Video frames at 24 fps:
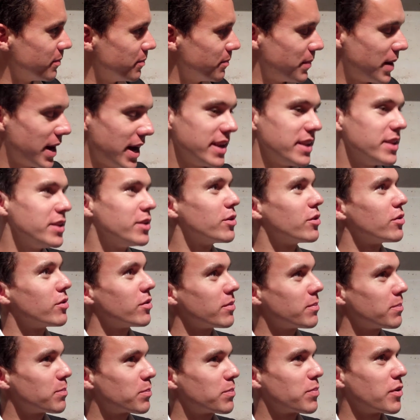but you'll
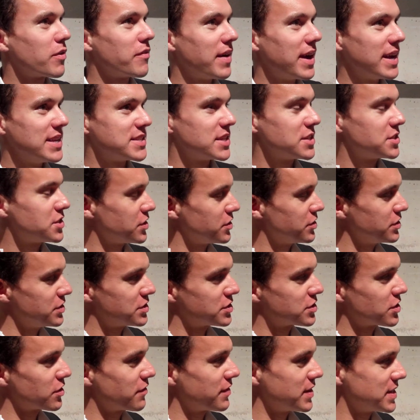provide such a good
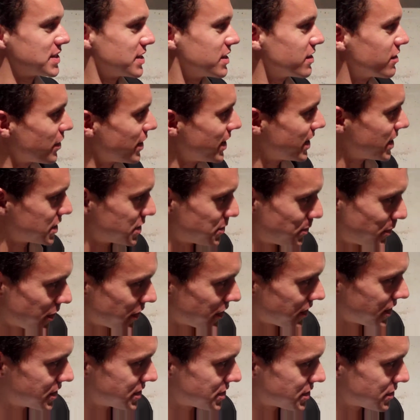service and great
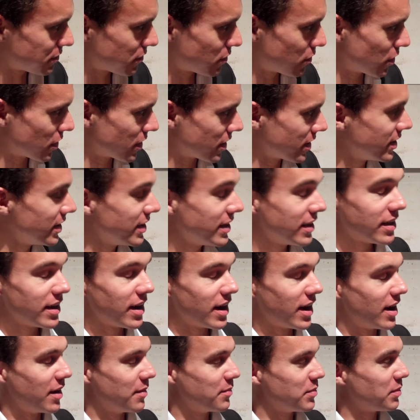experience for
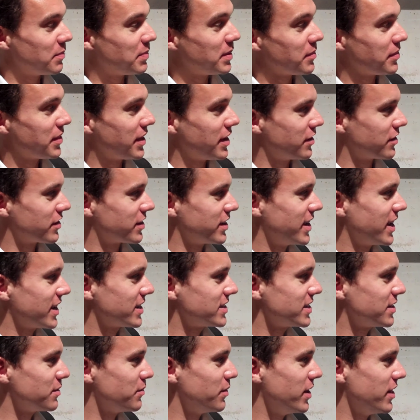the people that you're
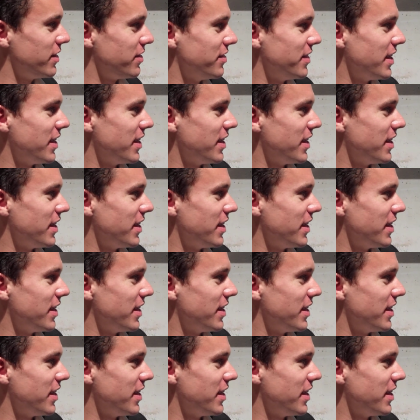connecting with